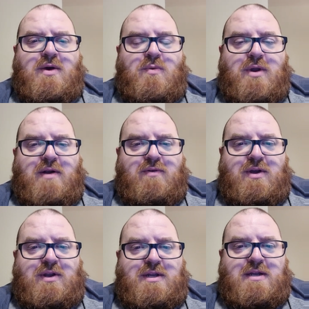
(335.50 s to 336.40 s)
whenever
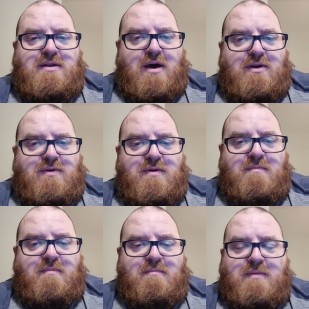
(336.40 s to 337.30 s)
you did talk to
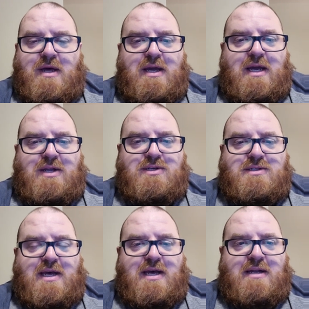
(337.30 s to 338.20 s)
him, like he
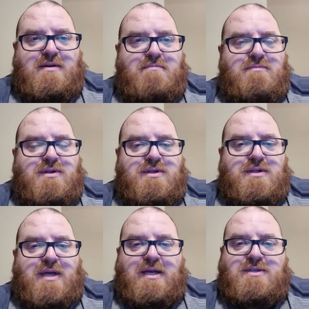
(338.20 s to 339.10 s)
just had
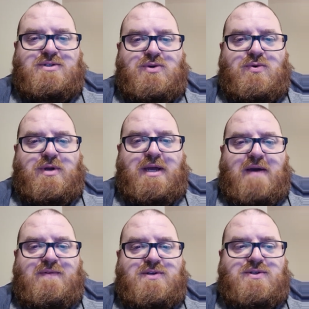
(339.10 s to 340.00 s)
like story
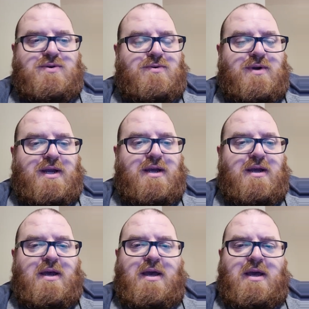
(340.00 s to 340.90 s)
after story.
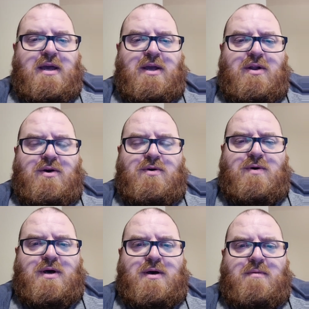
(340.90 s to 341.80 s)
He
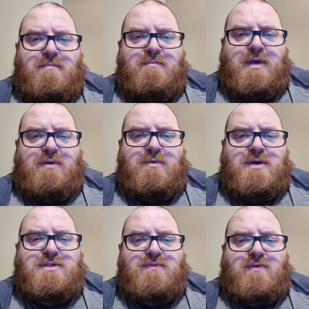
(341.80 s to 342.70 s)

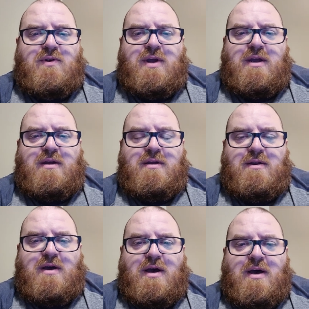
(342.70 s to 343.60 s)
was a very
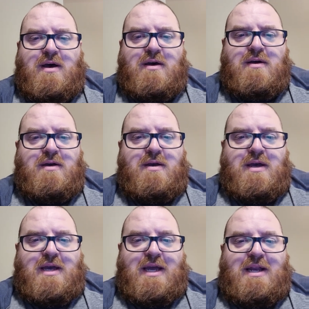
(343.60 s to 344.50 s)

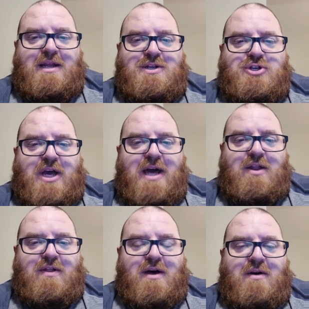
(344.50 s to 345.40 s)
he did chat
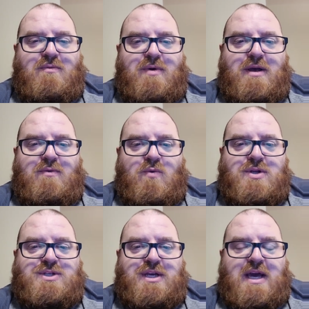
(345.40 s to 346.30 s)
a lot when
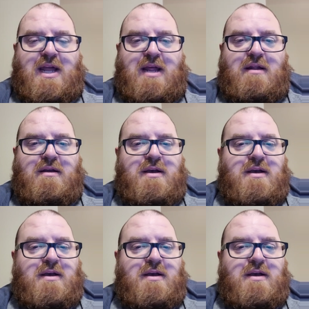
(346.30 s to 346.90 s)
once you kind of